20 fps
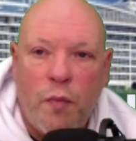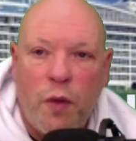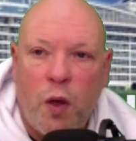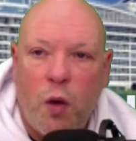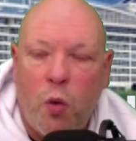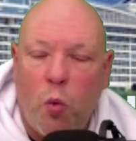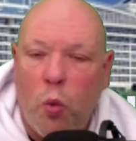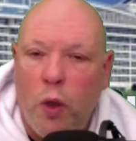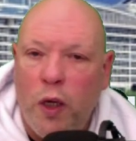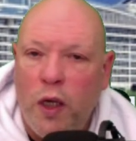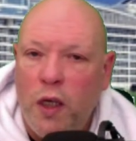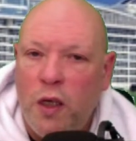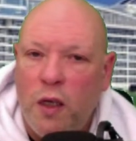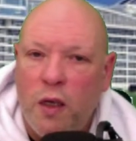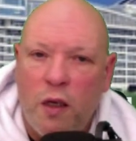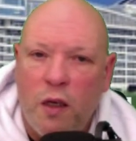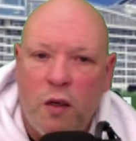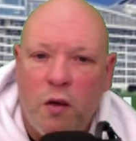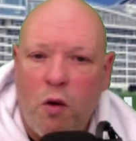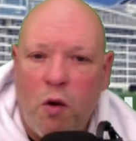We
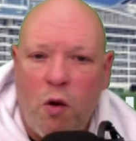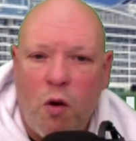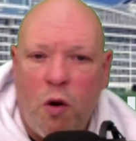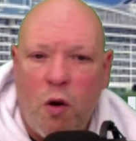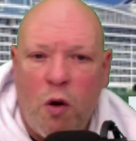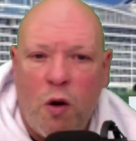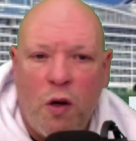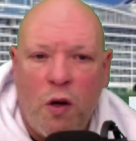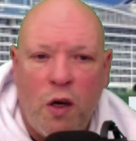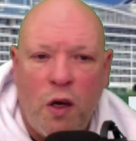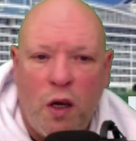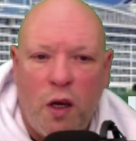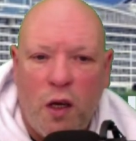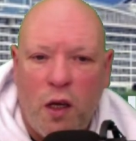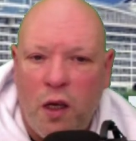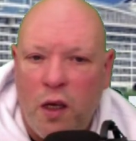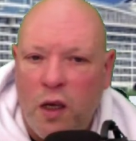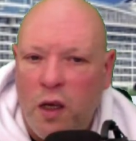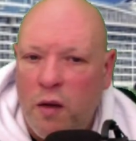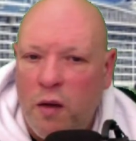did on
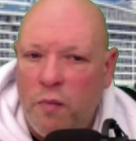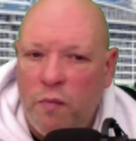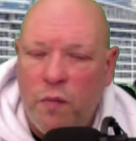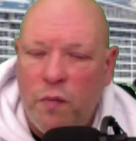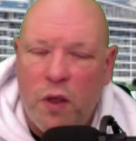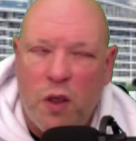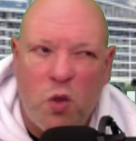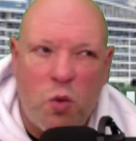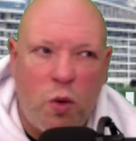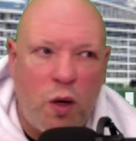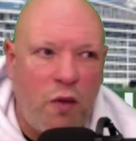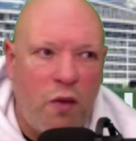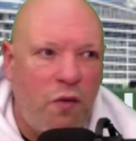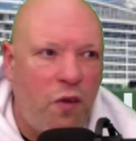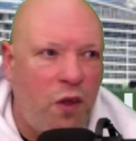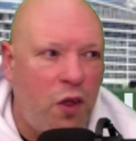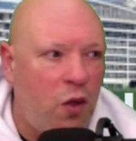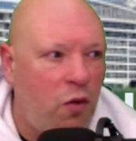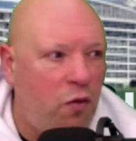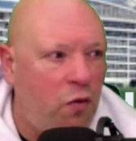the
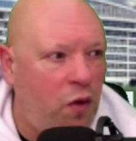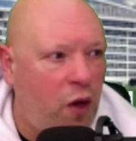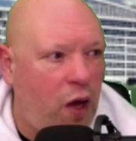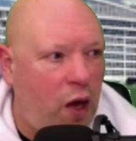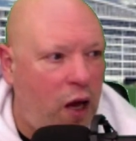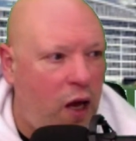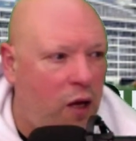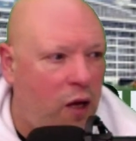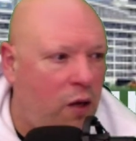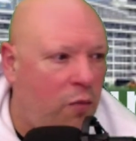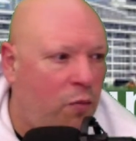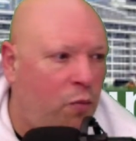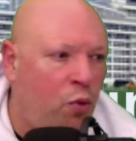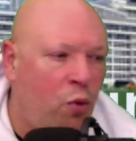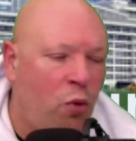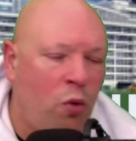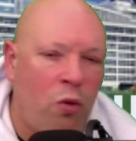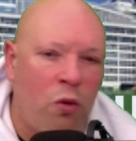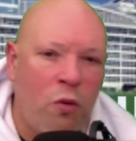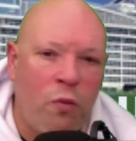25th of
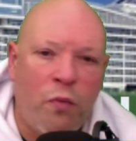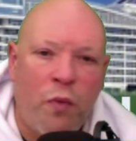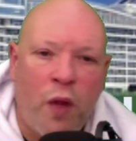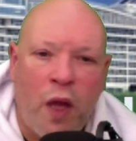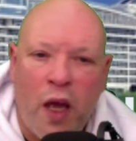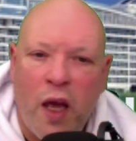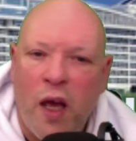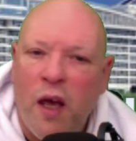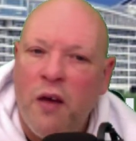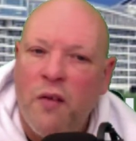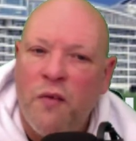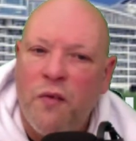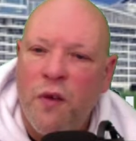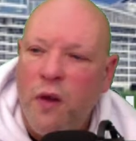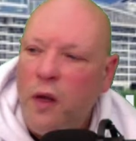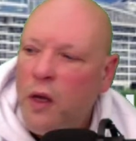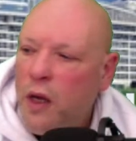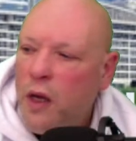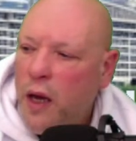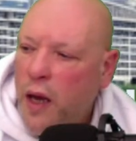April have
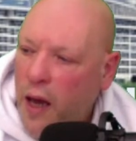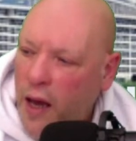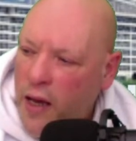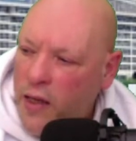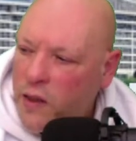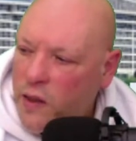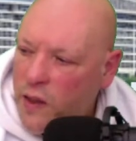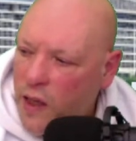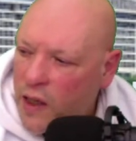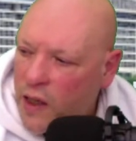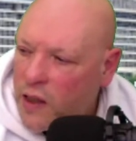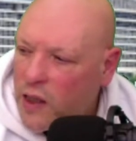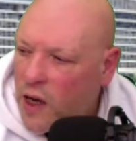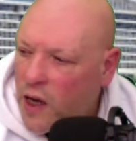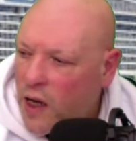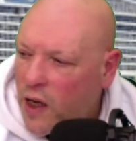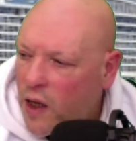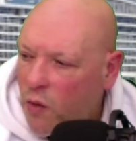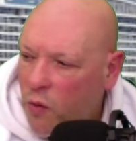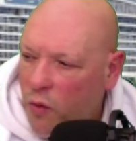Anzac
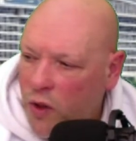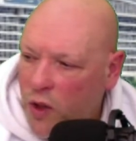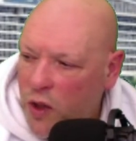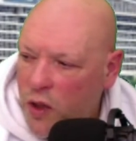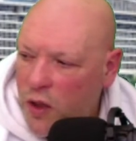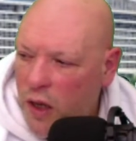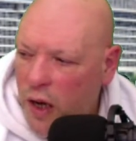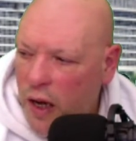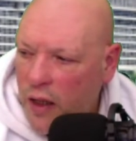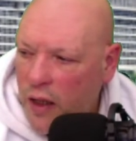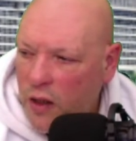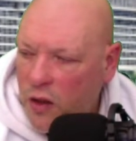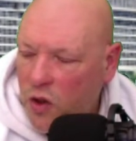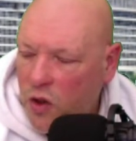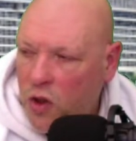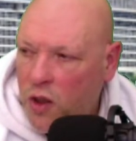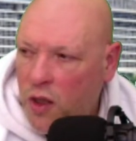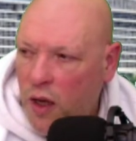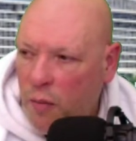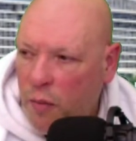Day, which is like
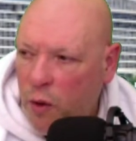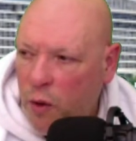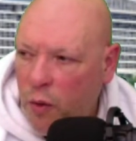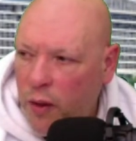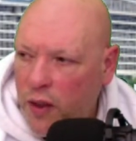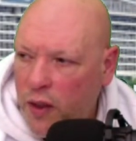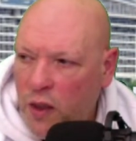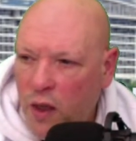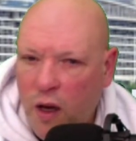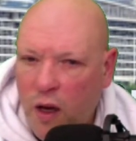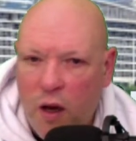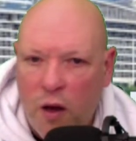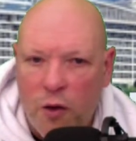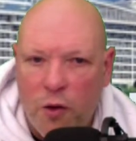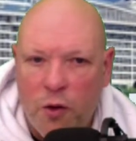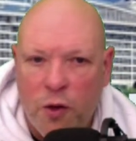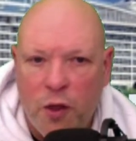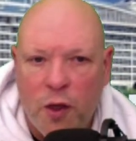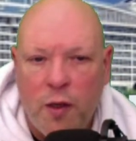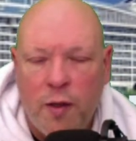a couple of weeks
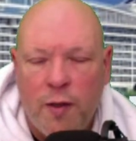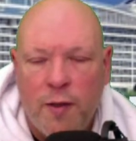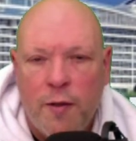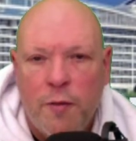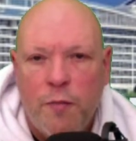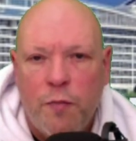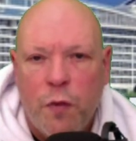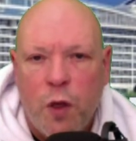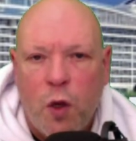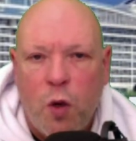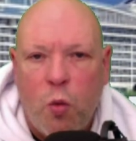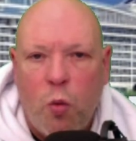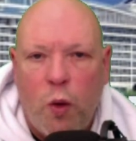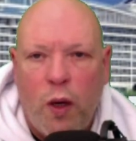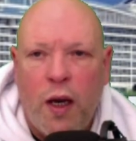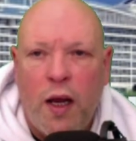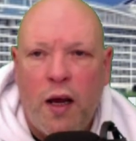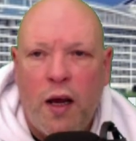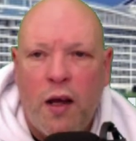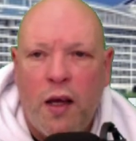ago. We're
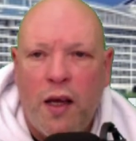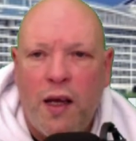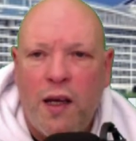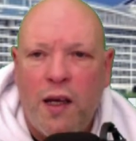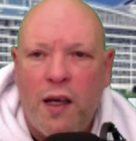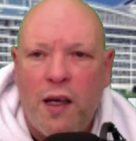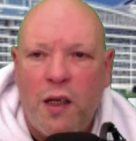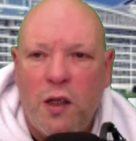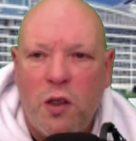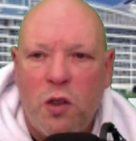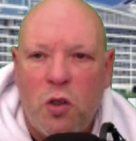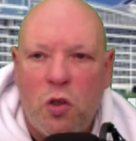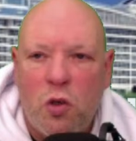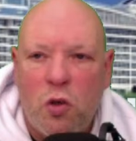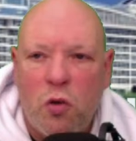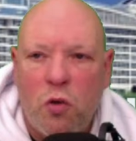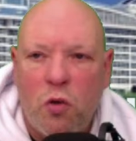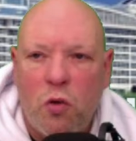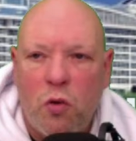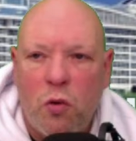now heading
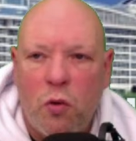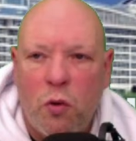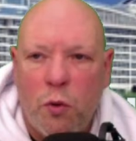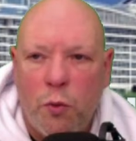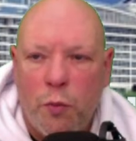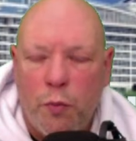into